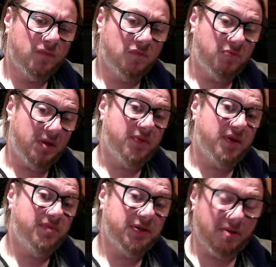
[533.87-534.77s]
Then
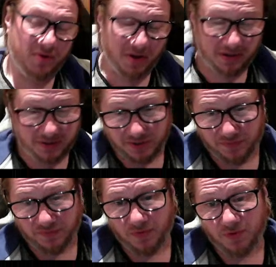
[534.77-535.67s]
maybe some nice
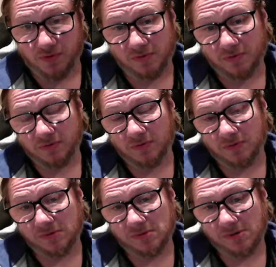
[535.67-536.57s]
e4.
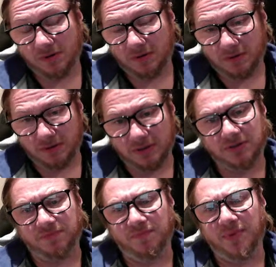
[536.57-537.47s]
But
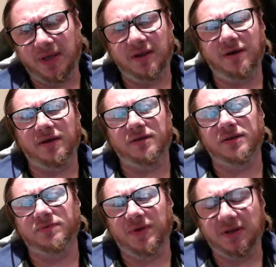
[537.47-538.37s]
there's many
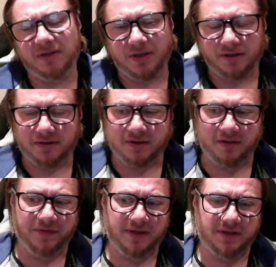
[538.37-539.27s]
ideas, many tactical
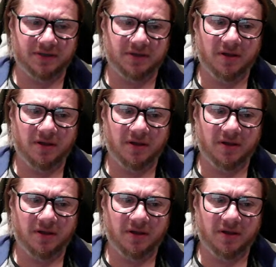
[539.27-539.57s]
things